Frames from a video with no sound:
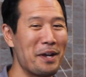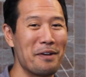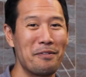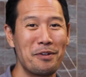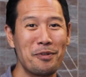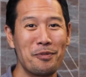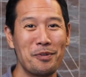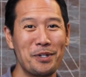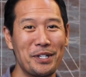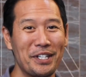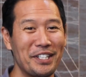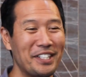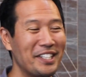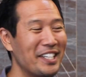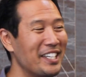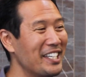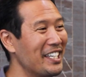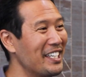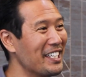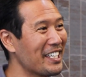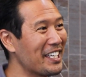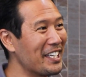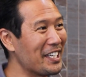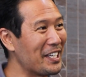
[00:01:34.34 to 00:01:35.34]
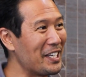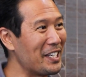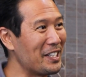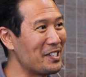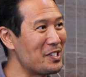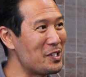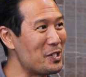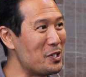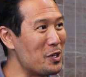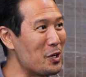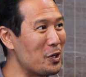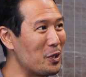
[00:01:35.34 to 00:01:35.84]
everyone can get
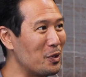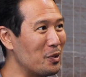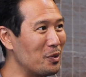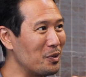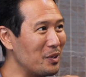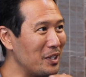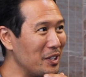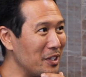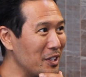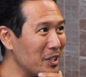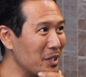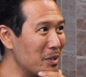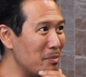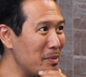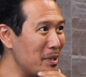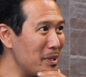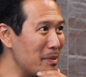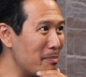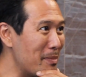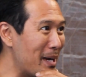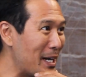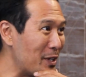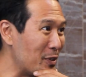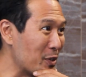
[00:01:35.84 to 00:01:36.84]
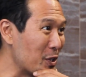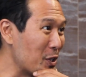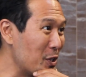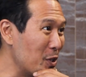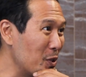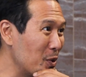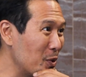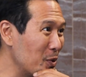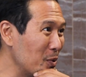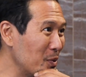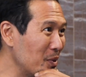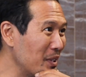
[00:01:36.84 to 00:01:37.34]
to know a little bit about
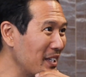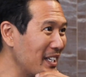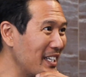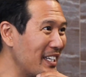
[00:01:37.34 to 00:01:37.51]
you,